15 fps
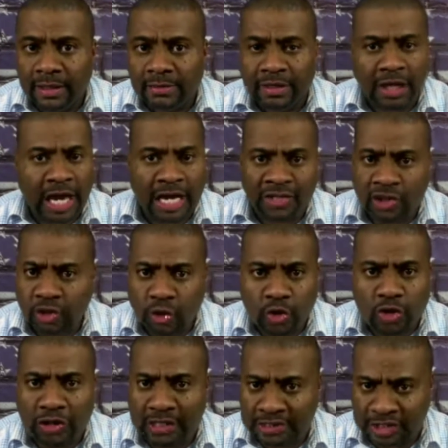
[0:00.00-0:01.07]
The
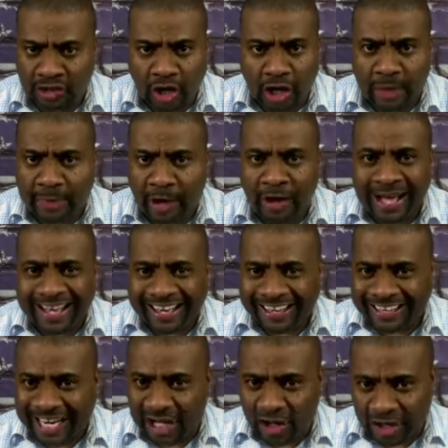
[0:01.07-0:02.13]
Constitution doesn't talk about
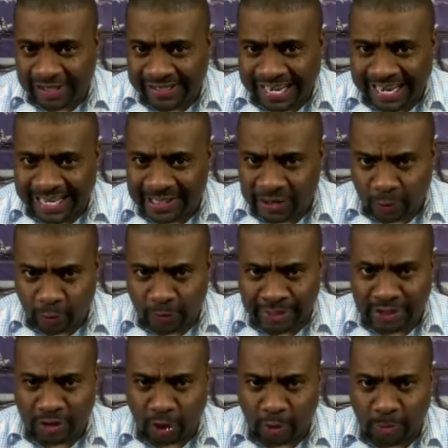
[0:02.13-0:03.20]
election days,
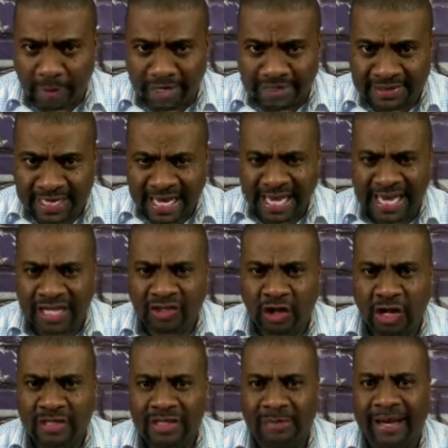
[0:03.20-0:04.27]
weeks, or months. It
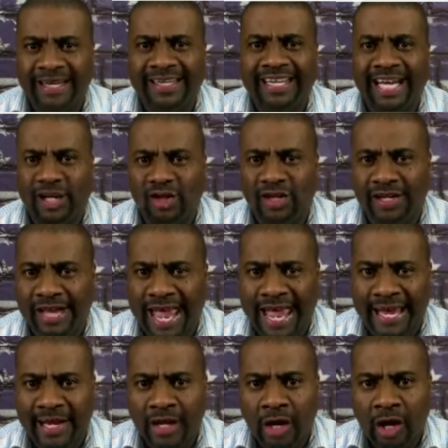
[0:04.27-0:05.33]
talks about Election
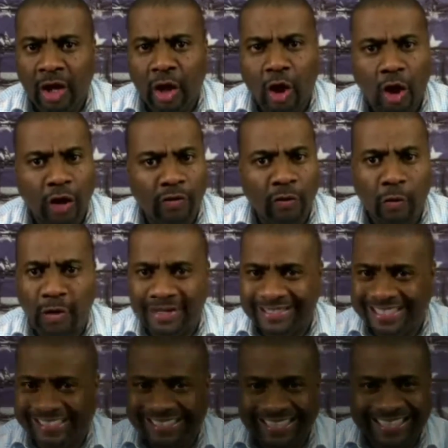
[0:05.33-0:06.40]
Day. All the ones
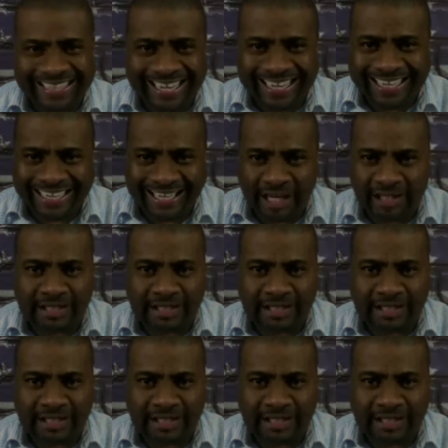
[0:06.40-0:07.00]
that didn't get in on